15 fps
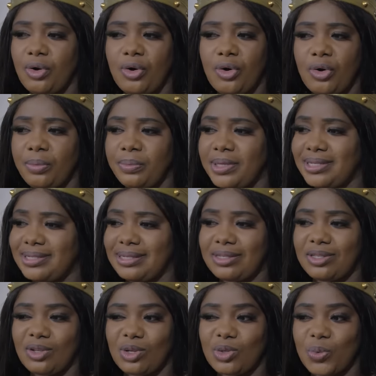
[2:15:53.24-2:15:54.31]
hope this is
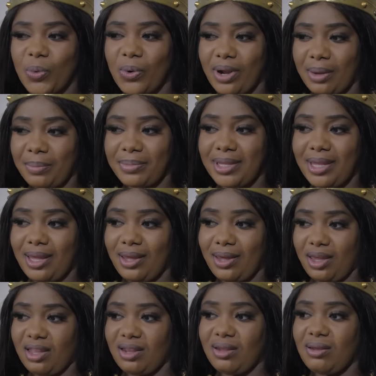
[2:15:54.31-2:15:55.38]
not what I'm
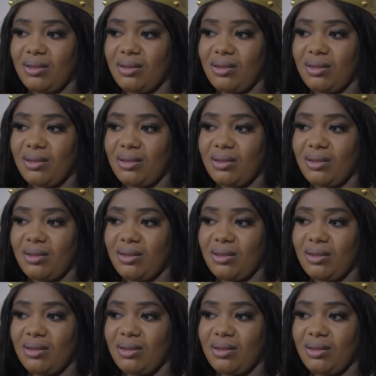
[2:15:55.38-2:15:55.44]
thinking.